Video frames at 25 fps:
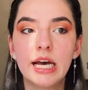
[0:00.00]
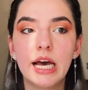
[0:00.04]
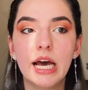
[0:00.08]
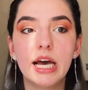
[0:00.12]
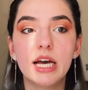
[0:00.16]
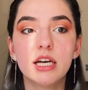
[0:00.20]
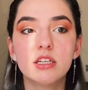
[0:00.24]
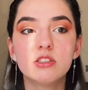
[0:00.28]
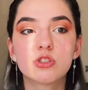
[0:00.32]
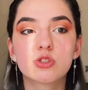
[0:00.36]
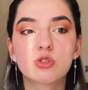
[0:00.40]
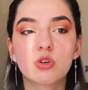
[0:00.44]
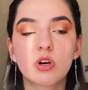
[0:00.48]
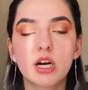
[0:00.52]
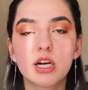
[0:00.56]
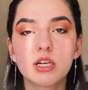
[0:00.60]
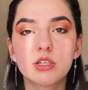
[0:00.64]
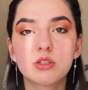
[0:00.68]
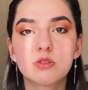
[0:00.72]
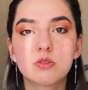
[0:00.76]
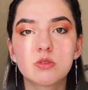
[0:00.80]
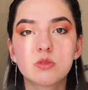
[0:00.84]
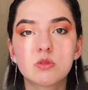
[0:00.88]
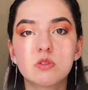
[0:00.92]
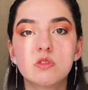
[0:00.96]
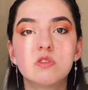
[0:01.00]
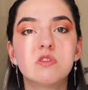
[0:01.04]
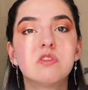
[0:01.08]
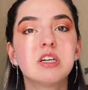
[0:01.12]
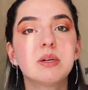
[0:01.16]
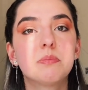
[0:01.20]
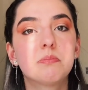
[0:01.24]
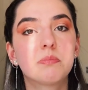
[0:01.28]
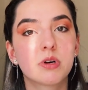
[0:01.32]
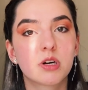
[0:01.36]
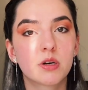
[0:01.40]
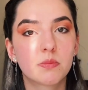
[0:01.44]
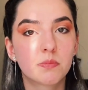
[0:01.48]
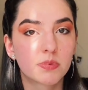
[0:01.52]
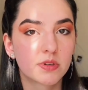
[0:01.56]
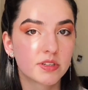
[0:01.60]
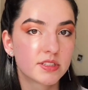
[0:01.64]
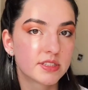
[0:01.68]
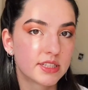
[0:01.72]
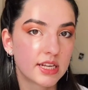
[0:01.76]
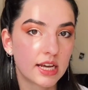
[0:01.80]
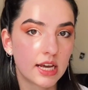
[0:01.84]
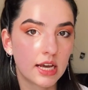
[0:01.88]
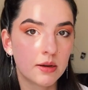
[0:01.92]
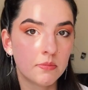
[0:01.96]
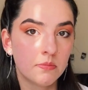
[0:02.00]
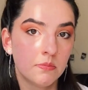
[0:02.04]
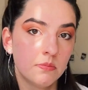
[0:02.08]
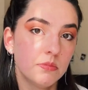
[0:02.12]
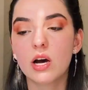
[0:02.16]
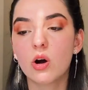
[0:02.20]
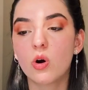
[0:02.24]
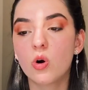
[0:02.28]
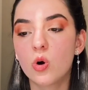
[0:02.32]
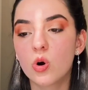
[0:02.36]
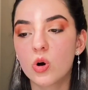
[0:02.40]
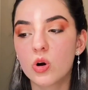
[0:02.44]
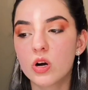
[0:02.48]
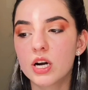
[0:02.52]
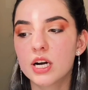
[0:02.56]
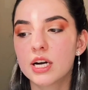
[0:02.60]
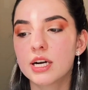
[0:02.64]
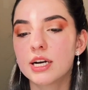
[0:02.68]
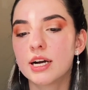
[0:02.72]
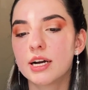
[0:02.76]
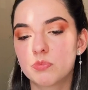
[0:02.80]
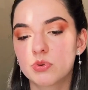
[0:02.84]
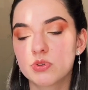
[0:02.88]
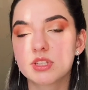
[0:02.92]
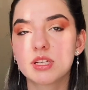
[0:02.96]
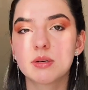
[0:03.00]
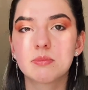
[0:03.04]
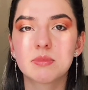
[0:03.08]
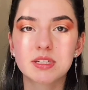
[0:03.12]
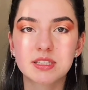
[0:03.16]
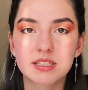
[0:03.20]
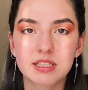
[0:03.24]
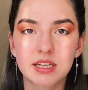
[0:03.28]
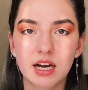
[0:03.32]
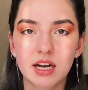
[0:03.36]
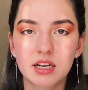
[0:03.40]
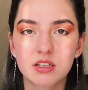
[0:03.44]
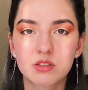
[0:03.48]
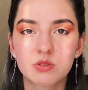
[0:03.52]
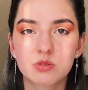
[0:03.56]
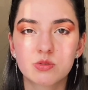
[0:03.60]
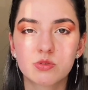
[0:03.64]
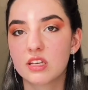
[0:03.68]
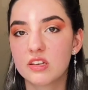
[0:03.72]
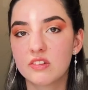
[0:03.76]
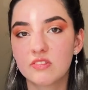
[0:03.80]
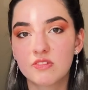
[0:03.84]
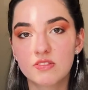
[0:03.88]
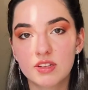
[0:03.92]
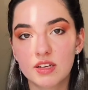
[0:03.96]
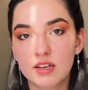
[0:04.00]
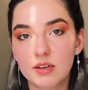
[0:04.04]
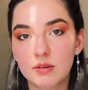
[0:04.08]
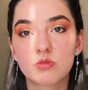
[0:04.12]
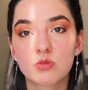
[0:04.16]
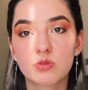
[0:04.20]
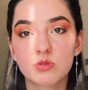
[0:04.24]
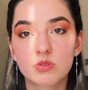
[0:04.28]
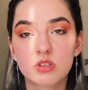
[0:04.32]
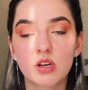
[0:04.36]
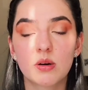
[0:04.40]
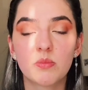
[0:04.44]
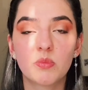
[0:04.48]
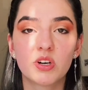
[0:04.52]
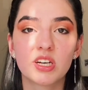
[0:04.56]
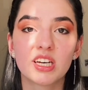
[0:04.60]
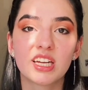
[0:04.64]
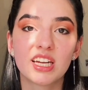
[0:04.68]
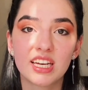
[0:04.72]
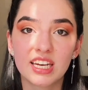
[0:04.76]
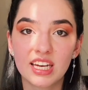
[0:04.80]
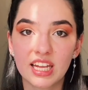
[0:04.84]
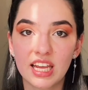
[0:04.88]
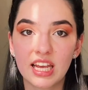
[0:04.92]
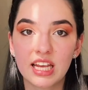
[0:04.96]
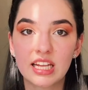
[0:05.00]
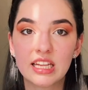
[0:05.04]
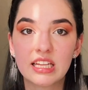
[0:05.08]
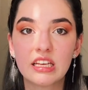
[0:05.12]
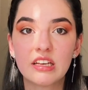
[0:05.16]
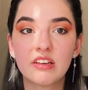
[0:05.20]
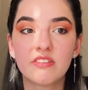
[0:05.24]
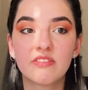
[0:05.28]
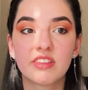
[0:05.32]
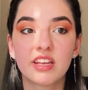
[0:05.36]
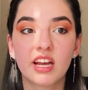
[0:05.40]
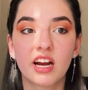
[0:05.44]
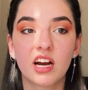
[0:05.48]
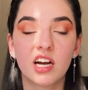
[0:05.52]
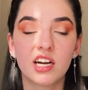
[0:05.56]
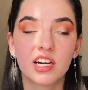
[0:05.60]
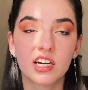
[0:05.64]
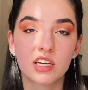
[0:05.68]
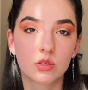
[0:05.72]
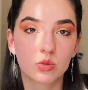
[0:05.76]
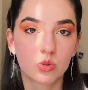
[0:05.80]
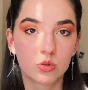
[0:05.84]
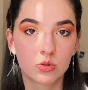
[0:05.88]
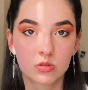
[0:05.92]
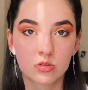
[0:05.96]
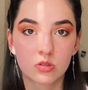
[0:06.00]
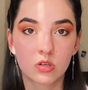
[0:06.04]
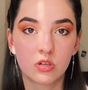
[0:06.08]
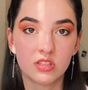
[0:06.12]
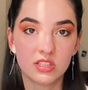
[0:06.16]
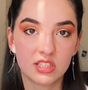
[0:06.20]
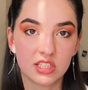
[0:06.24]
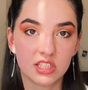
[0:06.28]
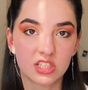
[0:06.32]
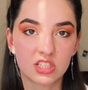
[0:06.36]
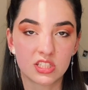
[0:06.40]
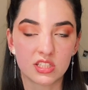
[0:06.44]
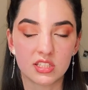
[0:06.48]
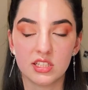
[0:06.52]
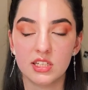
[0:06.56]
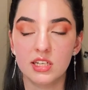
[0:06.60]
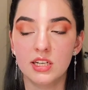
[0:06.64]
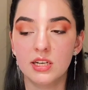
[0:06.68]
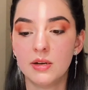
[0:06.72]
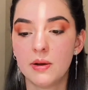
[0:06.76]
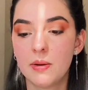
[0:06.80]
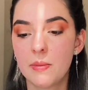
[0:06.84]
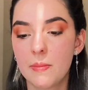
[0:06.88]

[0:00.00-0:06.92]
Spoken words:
and try to repurpose them or put them aside to give them to someone in need if they are in good condition.